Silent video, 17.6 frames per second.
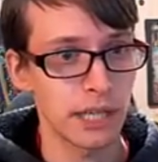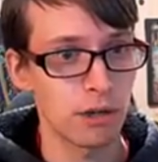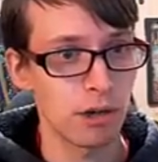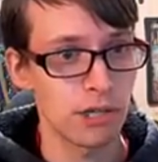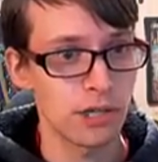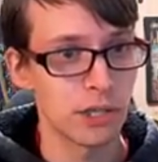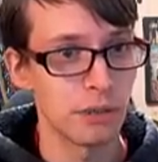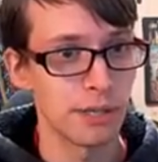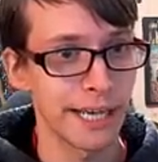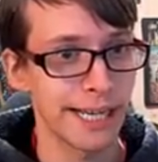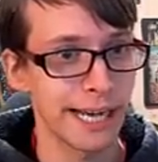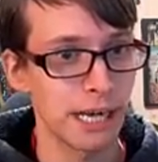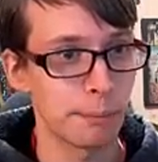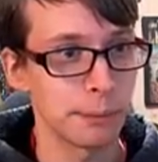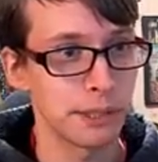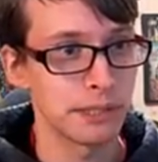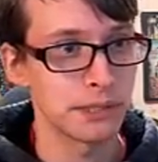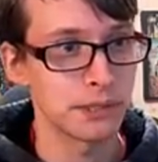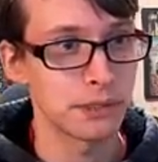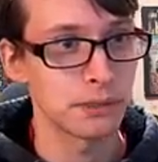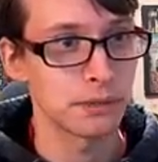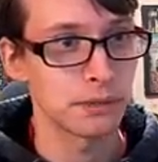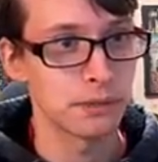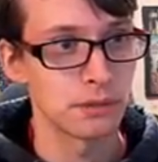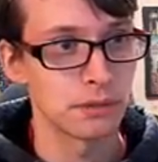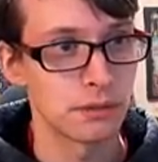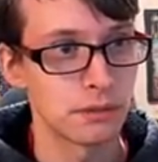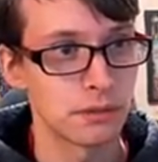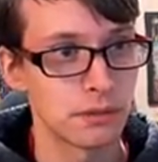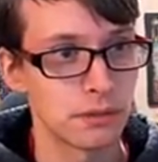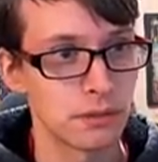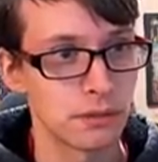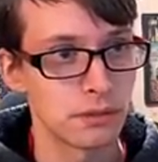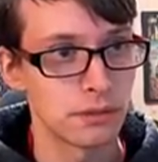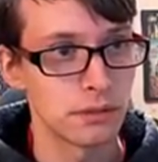of cars don't like hairpins.
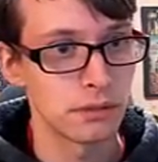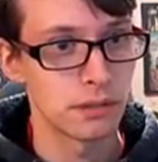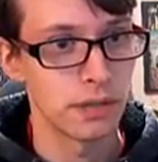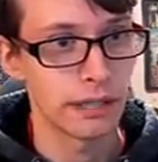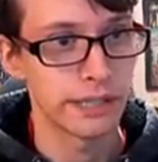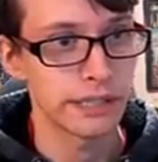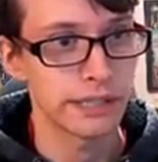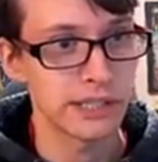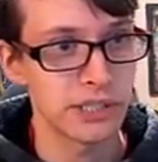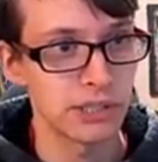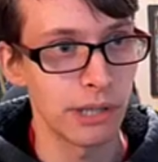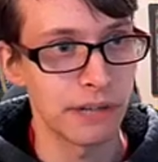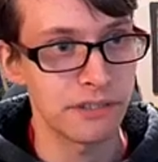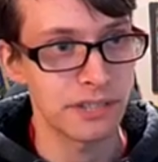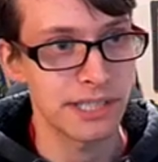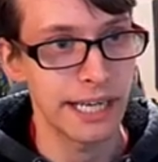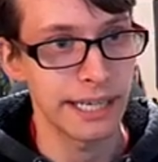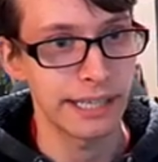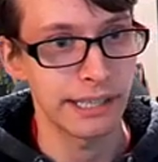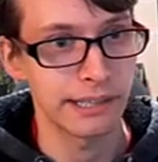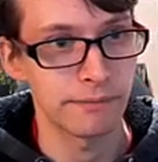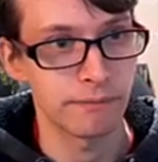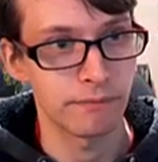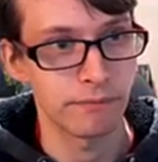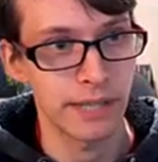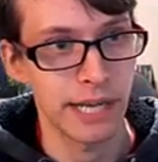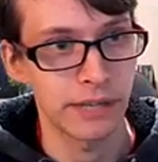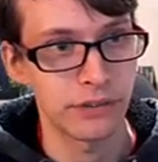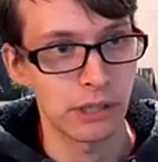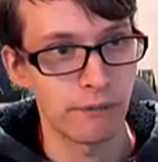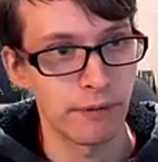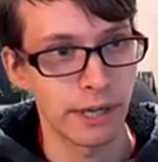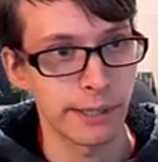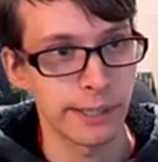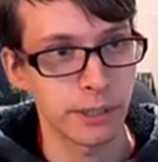And yet they still have to take it at
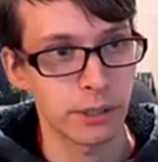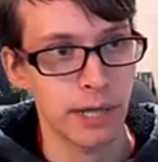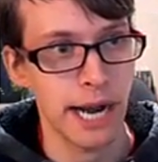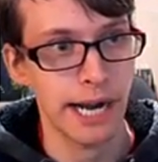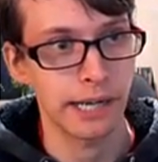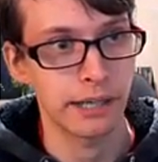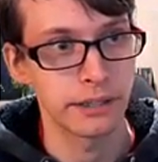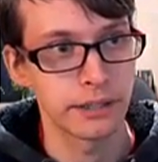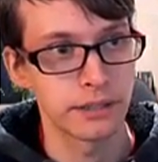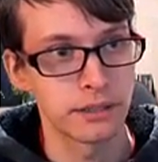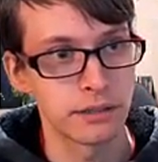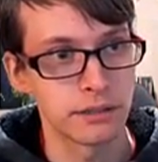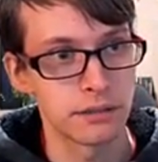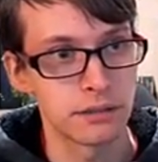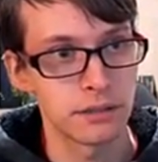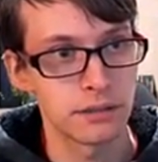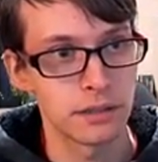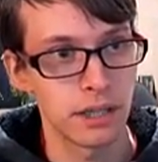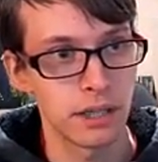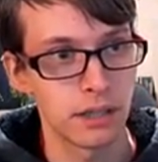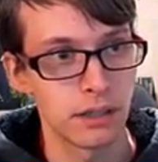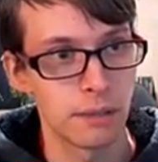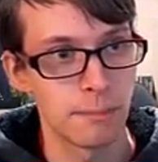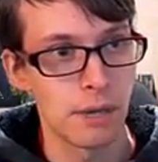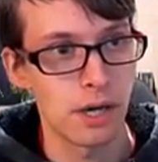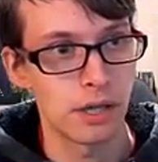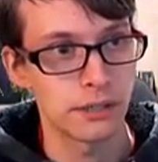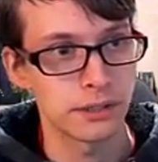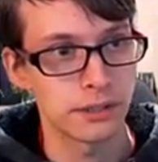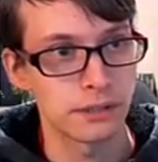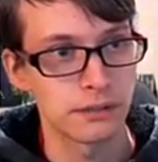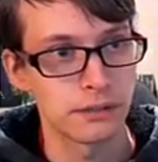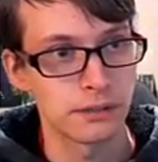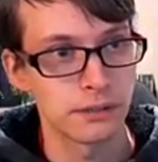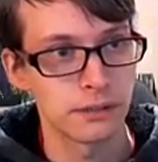their very track, Le Mans.
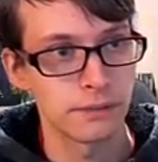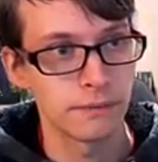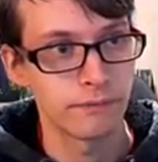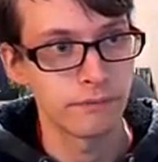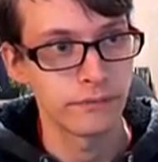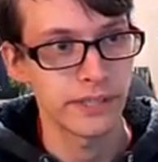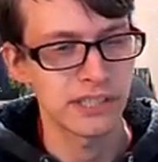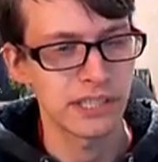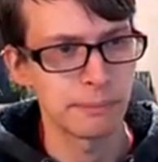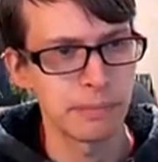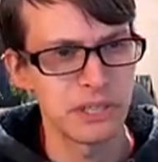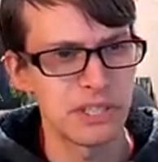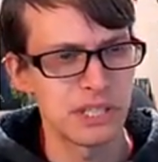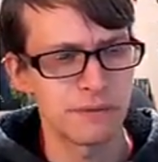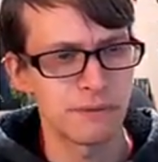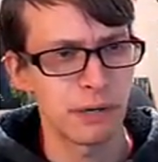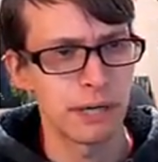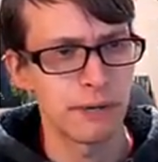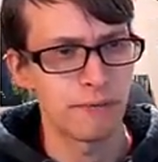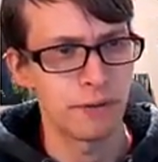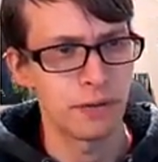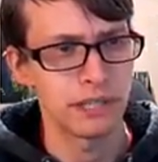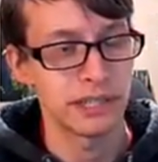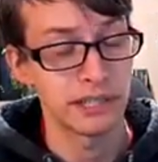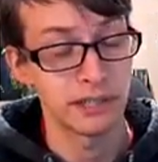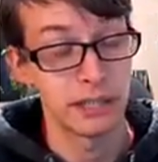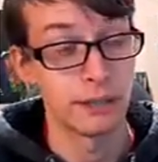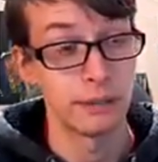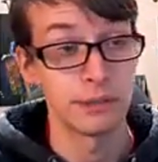Except this is for Infineon. It